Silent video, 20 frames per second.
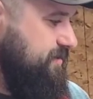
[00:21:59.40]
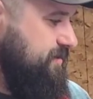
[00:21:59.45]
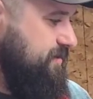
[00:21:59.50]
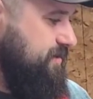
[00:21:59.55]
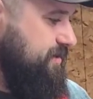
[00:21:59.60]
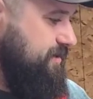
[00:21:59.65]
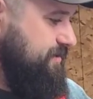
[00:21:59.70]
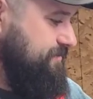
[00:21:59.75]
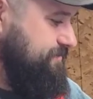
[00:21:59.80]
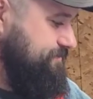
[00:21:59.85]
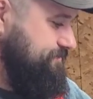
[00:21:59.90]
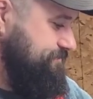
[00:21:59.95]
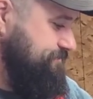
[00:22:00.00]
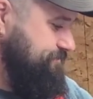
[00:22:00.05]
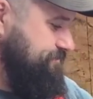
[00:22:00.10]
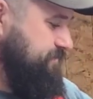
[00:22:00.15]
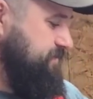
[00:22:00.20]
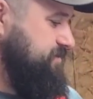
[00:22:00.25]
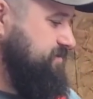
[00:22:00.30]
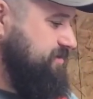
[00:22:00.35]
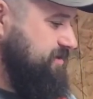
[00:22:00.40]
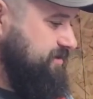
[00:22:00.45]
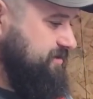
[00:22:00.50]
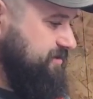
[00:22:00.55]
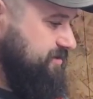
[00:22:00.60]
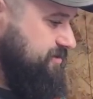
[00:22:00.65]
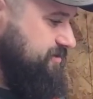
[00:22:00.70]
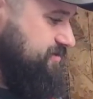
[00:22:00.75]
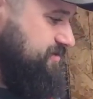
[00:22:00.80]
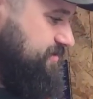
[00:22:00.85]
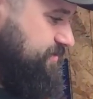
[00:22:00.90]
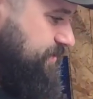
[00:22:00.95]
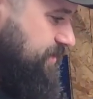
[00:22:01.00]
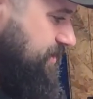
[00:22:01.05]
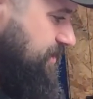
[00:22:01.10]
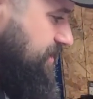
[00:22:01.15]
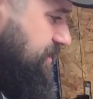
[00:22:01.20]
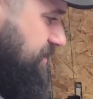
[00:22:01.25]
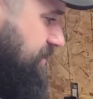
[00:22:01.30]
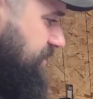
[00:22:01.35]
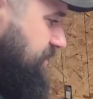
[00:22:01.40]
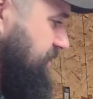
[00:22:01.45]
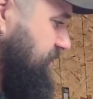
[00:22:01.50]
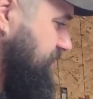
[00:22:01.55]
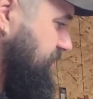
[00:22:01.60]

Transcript: Um, got good spark.